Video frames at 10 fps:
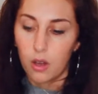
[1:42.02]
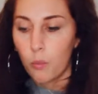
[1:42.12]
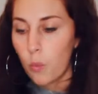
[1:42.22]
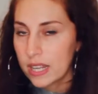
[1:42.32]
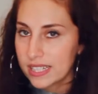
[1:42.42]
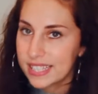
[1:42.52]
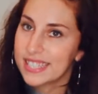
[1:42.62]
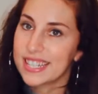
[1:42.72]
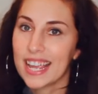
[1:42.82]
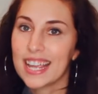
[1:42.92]
what
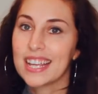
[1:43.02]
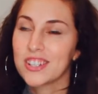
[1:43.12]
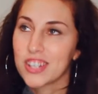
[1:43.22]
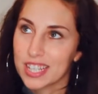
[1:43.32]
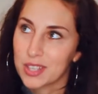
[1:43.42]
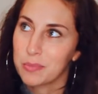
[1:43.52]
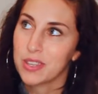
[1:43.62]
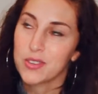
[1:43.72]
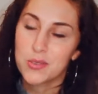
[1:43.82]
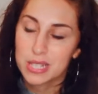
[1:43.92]
stage it could be
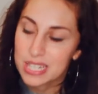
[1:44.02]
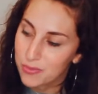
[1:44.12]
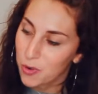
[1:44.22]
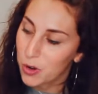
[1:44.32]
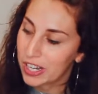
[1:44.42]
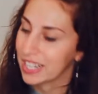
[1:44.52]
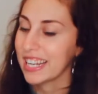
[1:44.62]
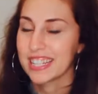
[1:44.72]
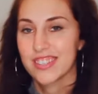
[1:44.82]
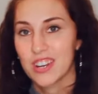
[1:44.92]
used for,
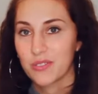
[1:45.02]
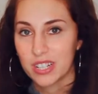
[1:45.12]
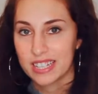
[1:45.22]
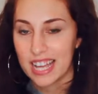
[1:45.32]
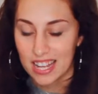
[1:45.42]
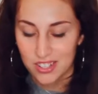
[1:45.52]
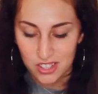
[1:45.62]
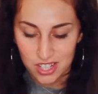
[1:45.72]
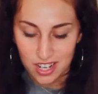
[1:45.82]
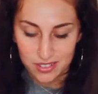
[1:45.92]
and stuff like that.
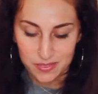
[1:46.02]
So